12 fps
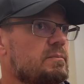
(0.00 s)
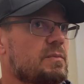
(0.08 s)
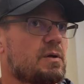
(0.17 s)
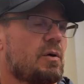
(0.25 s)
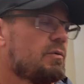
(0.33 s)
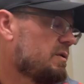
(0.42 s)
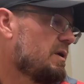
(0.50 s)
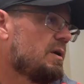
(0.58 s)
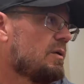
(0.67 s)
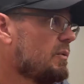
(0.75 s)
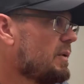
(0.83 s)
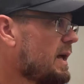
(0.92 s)

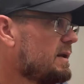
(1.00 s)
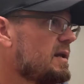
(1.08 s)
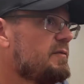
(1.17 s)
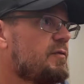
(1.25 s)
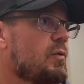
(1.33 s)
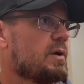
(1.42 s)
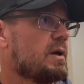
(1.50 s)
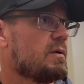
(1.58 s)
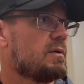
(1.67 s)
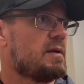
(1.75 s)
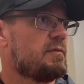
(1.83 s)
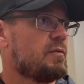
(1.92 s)
When we had D Ford here,
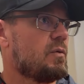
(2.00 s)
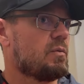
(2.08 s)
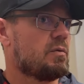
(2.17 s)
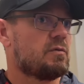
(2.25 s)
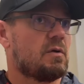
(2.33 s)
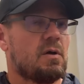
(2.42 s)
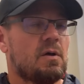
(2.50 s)
D Ford was